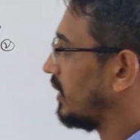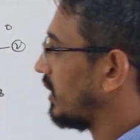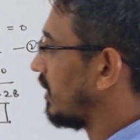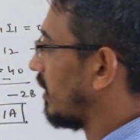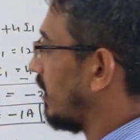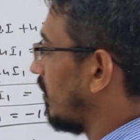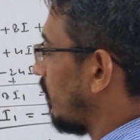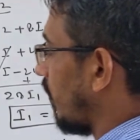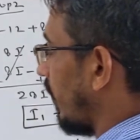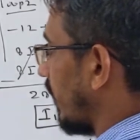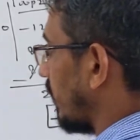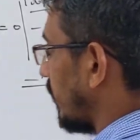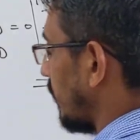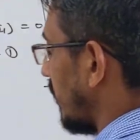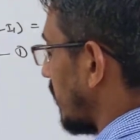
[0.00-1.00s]
is the current
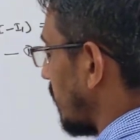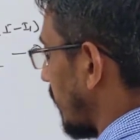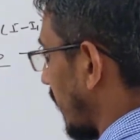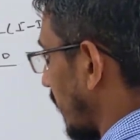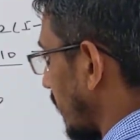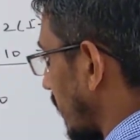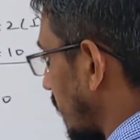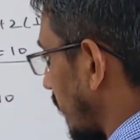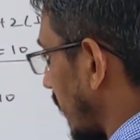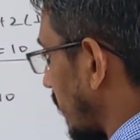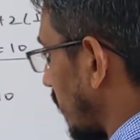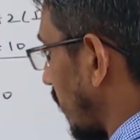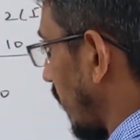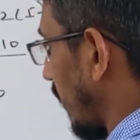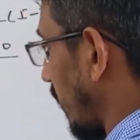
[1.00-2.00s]
flowing through this branch, this
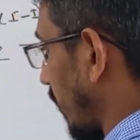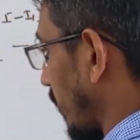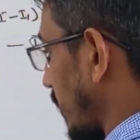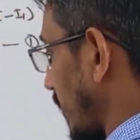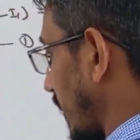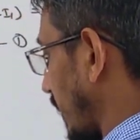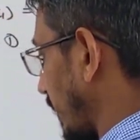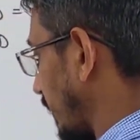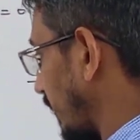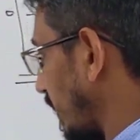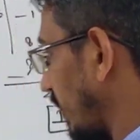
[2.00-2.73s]
was the only question now.